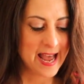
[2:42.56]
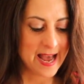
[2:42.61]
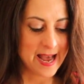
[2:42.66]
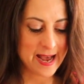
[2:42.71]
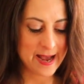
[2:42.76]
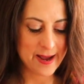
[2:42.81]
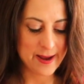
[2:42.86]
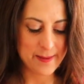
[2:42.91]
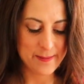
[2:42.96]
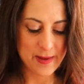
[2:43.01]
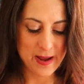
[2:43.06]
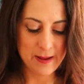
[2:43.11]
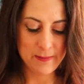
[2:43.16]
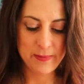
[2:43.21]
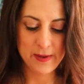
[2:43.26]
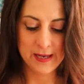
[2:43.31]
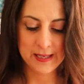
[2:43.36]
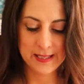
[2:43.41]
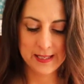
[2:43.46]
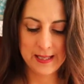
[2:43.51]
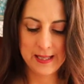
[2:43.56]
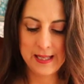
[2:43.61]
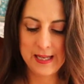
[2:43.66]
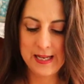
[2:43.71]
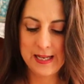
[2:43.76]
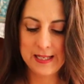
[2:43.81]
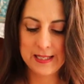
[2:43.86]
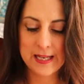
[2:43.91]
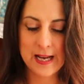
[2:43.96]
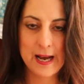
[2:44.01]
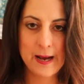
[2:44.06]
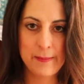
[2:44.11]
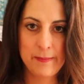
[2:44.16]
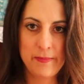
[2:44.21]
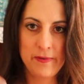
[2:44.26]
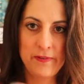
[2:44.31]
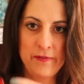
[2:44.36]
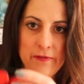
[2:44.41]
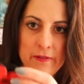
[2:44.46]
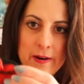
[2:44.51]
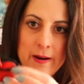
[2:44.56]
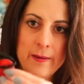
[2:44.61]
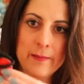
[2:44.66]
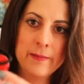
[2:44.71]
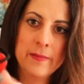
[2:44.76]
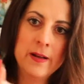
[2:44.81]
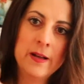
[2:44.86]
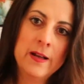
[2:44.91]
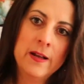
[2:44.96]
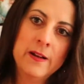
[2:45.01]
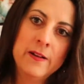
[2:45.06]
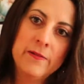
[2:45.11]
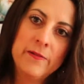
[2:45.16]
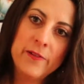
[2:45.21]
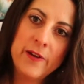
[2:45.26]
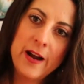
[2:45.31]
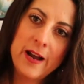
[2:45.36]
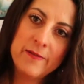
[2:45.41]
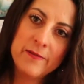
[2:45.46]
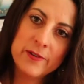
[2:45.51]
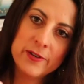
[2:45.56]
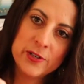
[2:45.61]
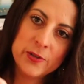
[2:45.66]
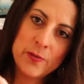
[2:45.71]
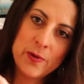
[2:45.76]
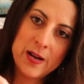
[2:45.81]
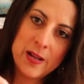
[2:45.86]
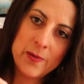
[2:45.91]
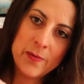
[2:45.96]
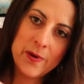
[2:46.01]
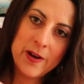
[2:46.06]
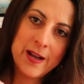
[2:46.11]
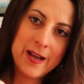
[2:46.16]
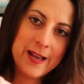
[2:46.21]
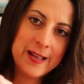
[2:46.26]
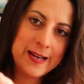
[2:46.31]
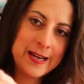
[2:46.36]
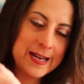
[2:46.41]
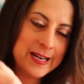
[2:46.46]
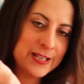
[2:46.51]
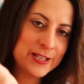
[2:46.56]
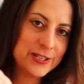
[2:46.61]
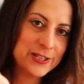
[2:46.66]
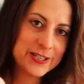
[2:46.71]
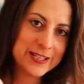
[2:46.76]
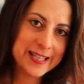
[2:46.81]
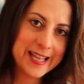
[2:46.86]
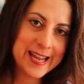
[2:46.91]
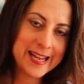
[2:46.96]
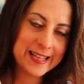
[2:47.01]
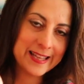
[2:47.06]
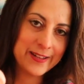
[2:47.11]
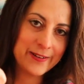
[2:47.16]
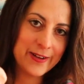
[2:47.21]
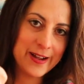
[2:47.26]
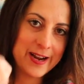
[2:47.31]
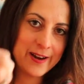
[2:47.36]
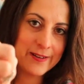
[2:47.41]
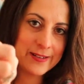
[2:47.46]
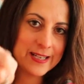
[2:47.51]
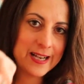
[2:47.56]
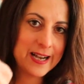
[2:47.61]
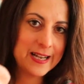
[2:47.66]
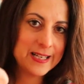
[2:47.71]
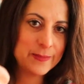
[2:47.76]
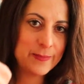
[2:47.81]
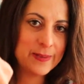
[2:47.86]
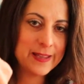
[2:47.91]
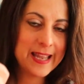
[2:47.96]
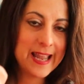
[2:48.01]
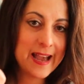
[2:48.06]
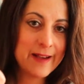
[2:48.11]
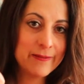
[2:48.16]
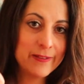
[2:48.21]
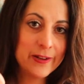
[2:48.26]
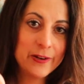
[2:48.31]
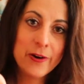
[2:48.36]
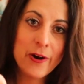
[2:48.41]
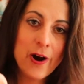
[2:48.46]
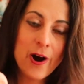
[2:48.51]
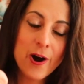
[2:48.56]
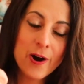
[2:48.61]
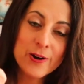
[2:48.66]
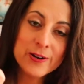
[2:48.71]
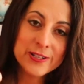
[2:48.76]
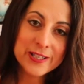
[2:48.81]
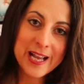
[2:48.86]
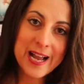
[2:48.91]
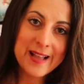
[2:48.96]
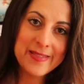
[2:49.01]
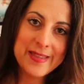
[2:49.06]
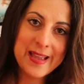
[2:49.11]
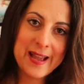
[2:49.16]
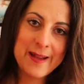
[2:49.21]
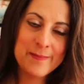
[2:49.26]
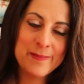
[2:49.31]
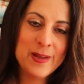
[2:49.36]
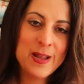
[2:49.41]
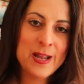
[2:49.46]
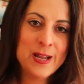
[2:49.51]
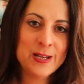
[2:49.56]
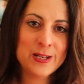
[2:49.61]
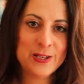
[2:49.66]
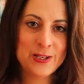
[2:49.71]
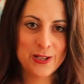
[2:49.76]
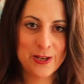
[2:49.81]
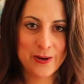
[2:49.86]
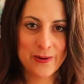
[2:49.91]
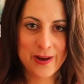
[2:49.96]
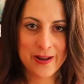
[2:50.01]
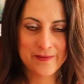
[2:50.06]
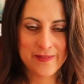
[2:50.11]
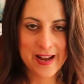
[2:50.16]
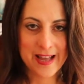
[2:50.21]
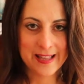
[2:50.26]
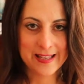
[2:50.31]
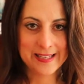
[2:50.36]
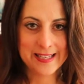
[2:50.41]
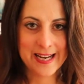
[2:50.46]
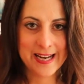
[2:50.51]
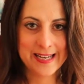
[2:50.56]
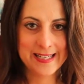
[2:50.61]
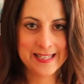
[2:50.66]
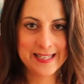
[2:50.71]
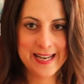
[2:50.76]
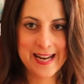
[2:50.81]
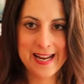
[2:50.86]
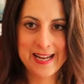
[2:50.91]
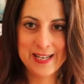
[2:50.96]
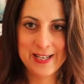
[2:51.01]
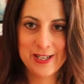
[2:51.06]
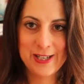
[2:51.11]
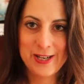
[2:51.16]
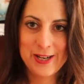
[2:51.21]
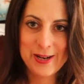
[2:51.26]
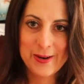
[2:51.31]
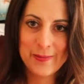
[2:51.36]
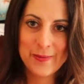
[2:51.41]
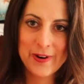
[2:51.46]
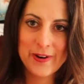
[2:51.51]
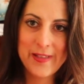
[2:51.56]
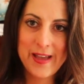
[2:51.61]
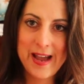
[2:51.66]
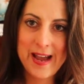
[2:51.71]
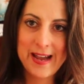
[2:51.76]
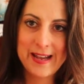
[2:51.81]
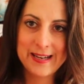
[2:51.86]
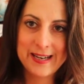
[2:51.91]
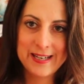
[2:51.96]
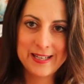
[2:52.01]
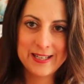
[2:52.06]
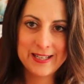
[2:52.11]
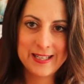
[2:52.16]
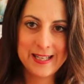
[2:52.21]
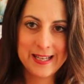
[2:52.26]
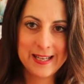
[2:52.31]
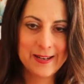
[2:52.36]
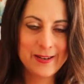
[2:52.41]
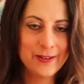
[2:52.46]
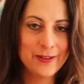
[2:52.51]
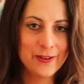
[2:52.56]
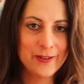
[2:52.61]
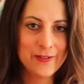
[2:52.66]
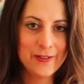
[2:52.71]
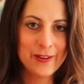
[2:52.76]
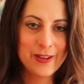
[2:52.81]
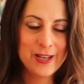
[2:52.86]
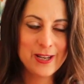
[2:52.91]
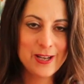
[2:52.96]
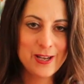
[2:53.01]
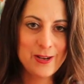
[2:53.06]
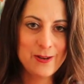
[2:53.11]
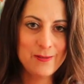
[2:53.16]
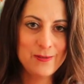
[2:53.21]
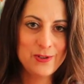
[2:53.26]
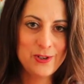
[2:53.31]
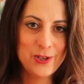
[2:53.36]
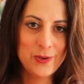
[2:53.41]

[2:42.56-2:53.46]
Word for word: Um, I picked these up from Forever 21 and it's just like little hair ties but they have little hearts on them so on Valentine's Day she can wear that and I just think it'll look really cute.